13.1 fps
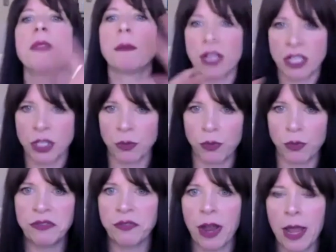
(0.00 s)
plus the
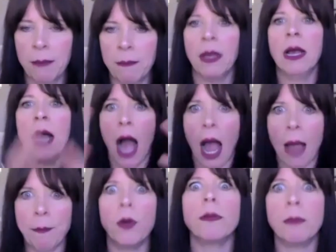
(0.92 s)
reframe, I
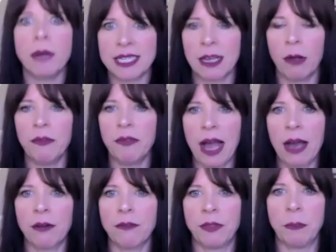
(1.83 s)
pulled myself
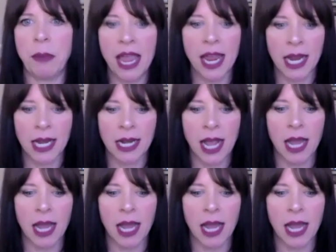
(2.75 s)
out of the pain.